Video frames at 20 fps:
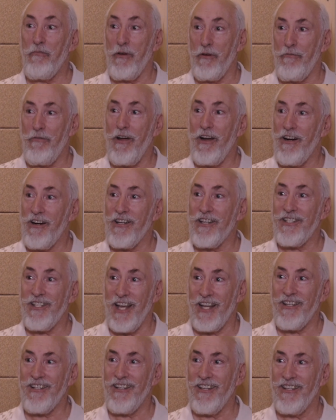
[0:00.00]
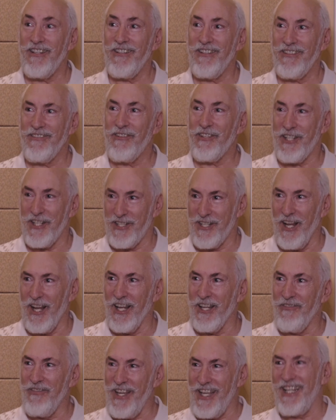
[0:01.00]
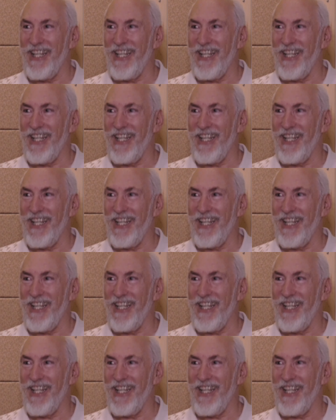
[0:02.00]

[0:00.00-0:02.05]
been fired. Is that what you're telling me?